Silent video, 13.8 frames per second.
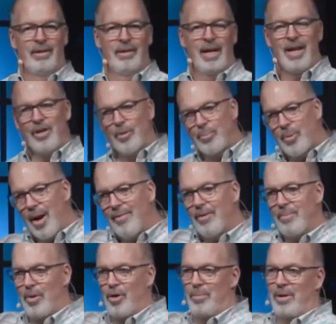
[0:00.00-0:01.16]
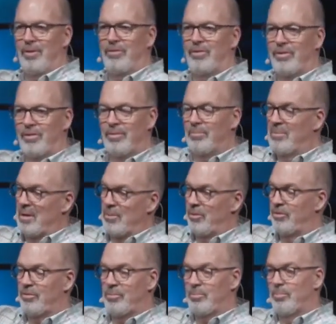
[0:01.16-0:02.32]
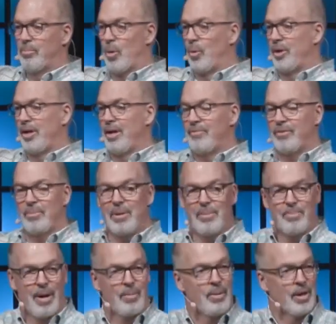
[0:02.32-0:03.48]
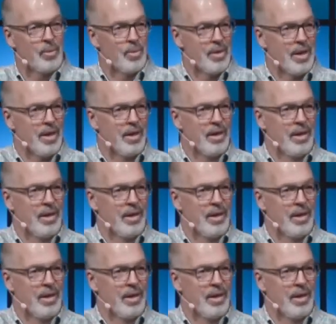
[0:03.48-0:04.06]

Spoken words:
And in your private moments, he was bold enough to be public with it.